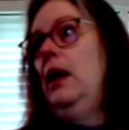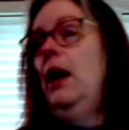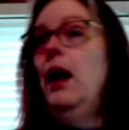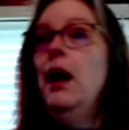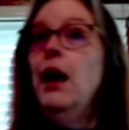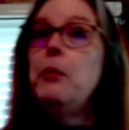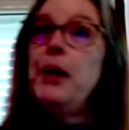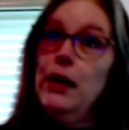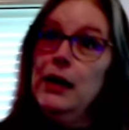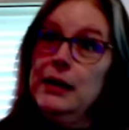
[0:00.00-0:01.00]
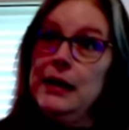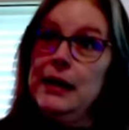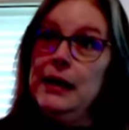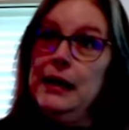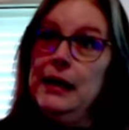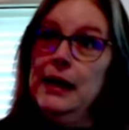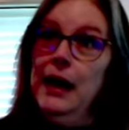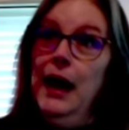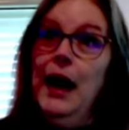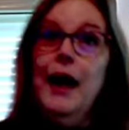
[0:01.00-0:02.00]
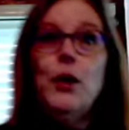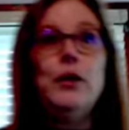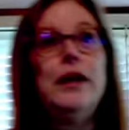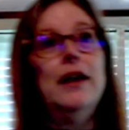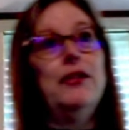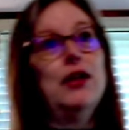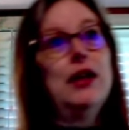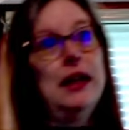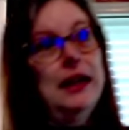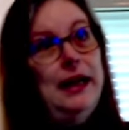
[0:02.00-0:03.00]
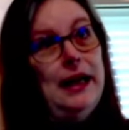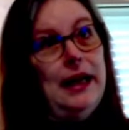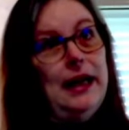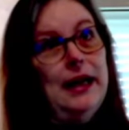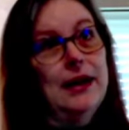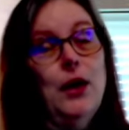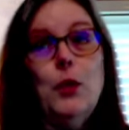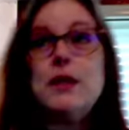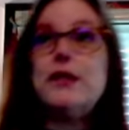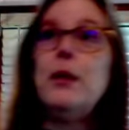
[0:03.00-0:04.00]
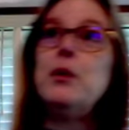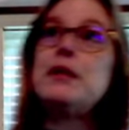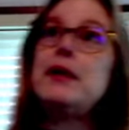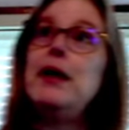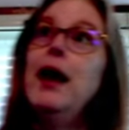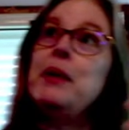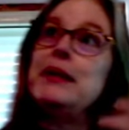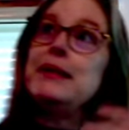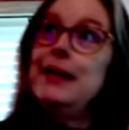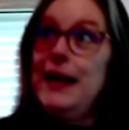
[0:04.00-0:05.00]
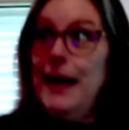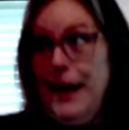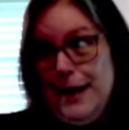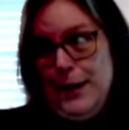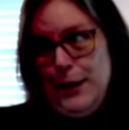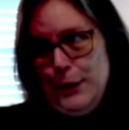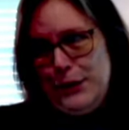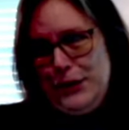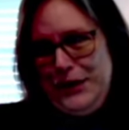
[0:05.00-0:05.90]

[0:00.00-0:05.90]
Apparently, I only ever clean when someone's coming to the house.